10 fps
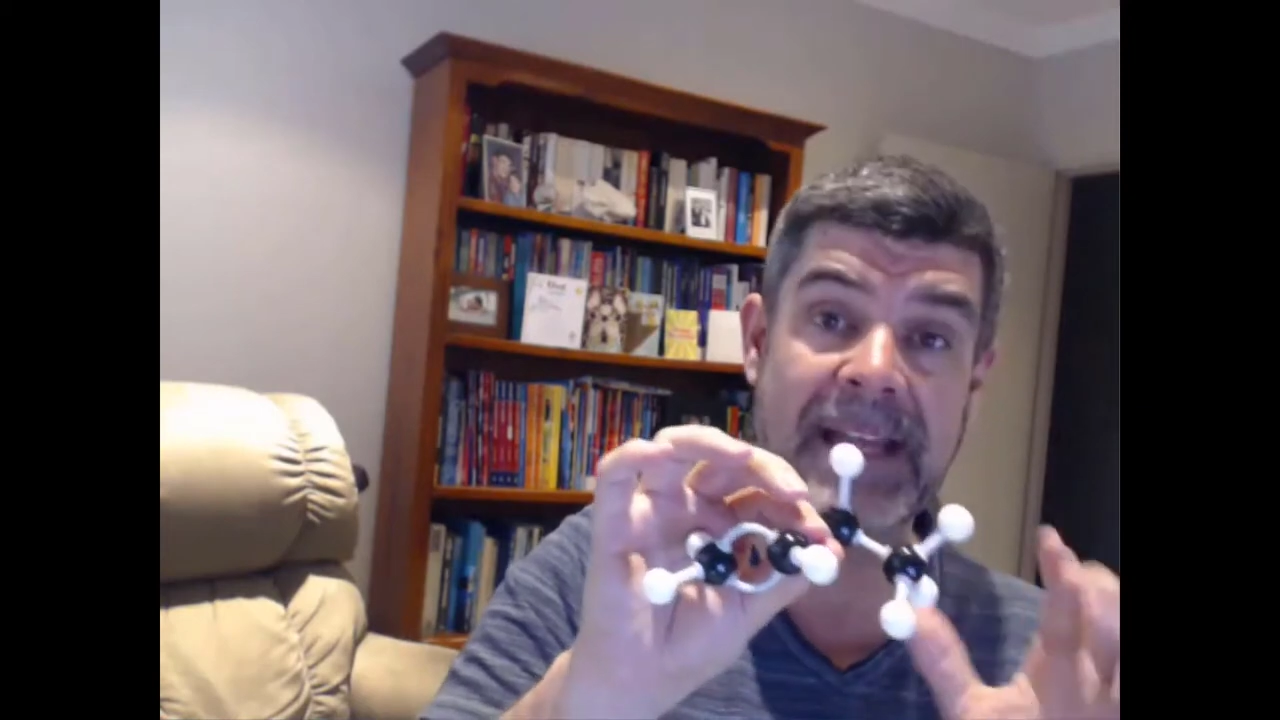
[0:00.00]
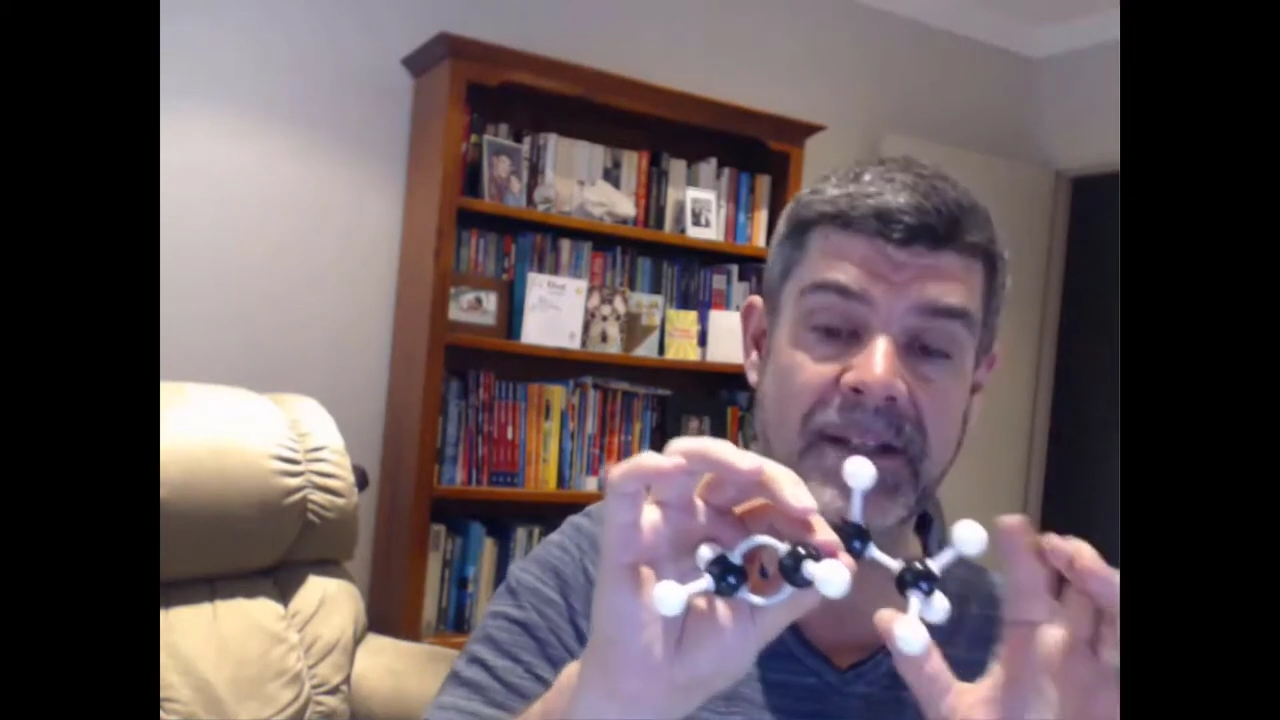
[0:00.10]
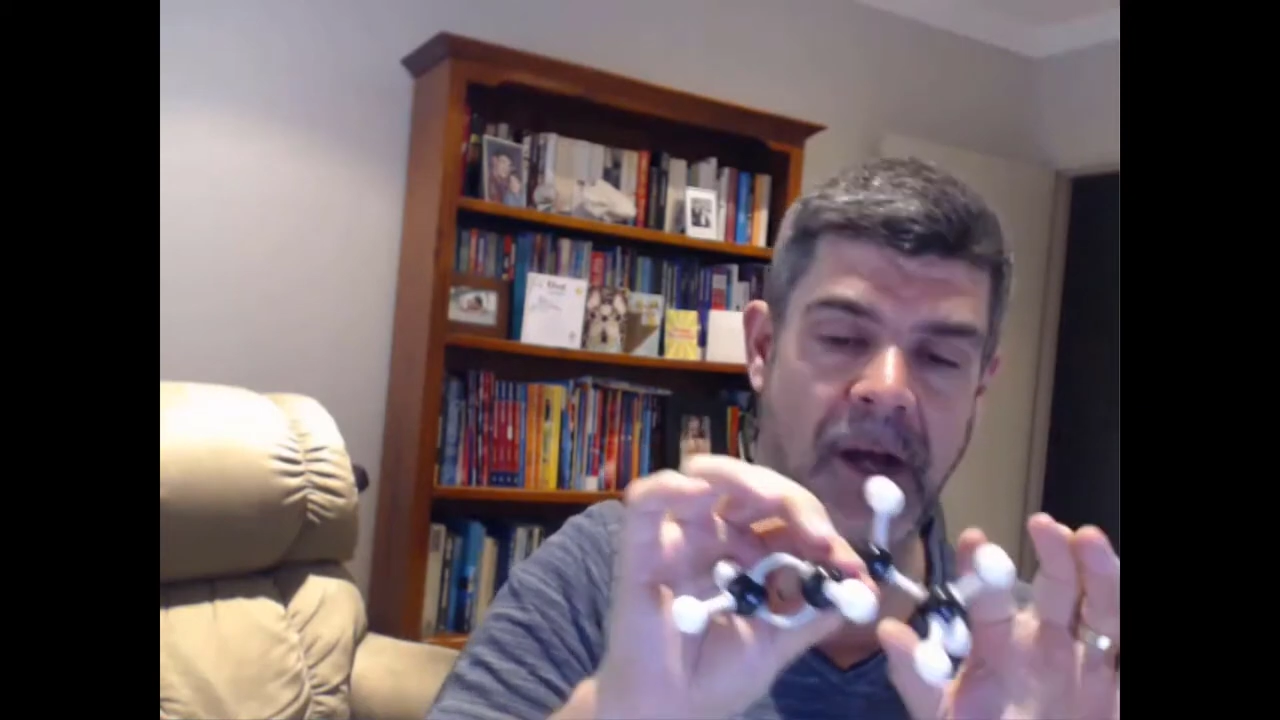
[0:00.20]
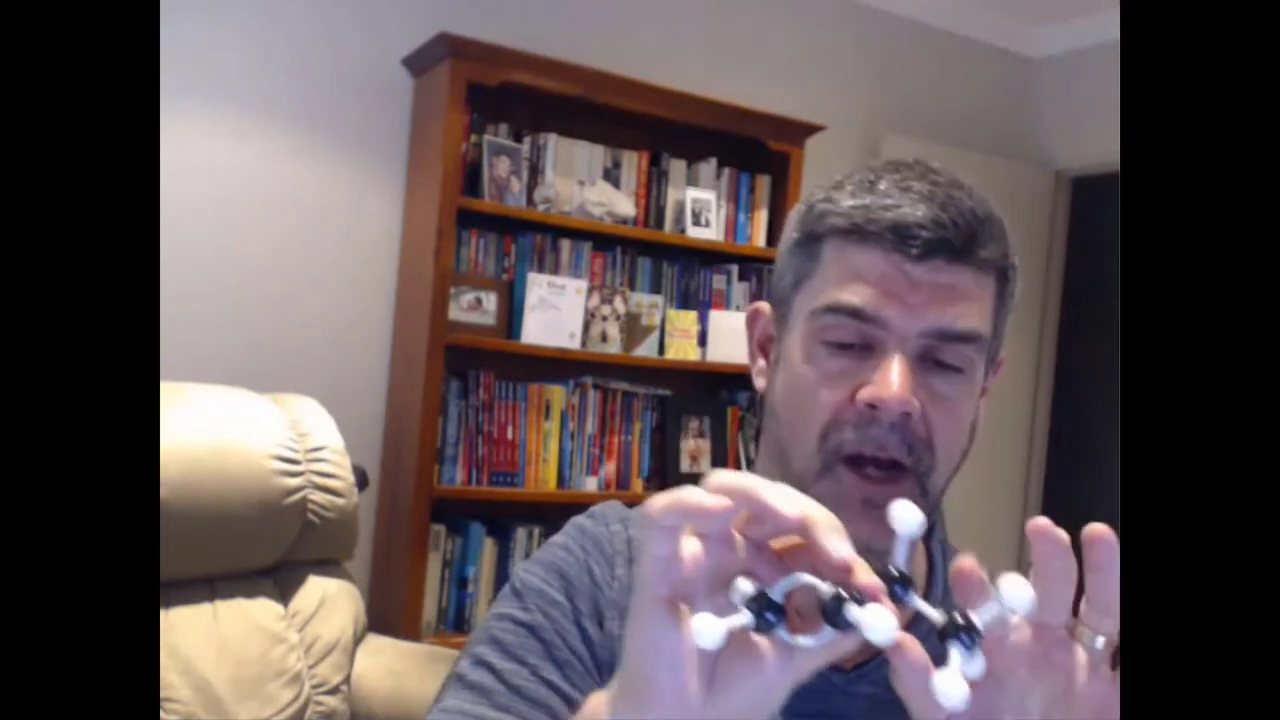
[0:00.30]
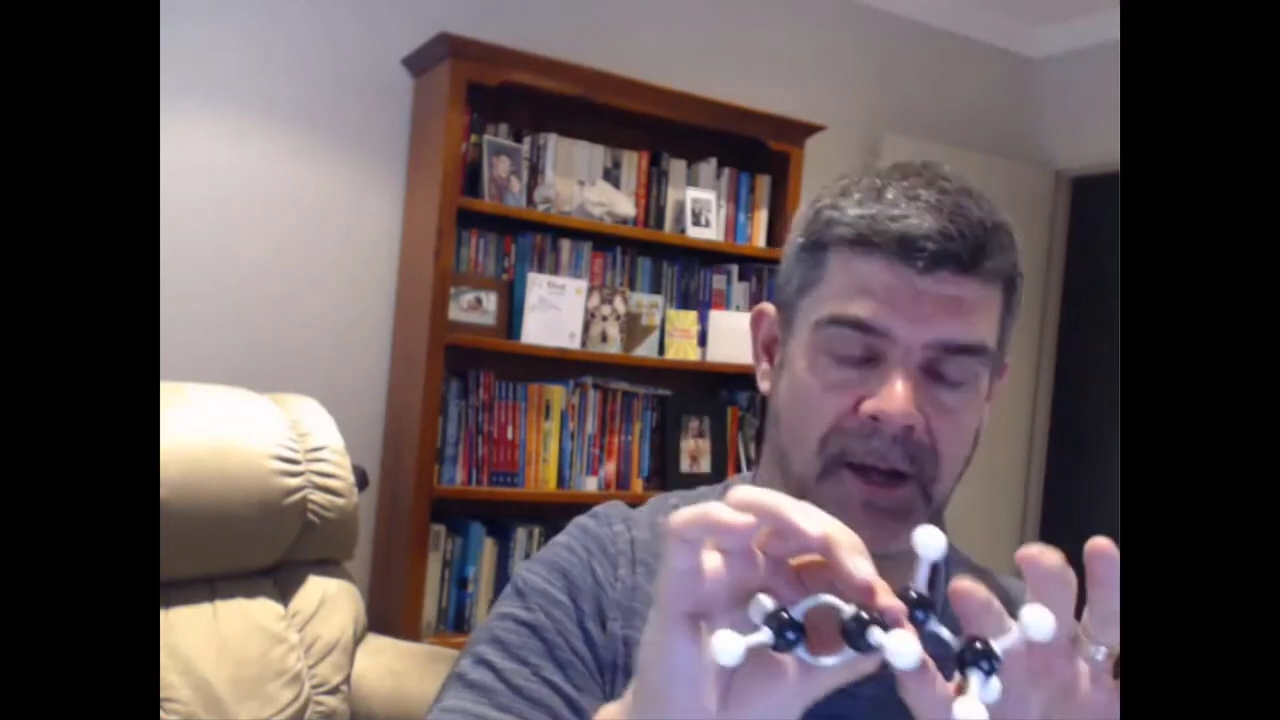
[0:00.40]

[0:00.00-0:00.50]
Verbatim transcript: eight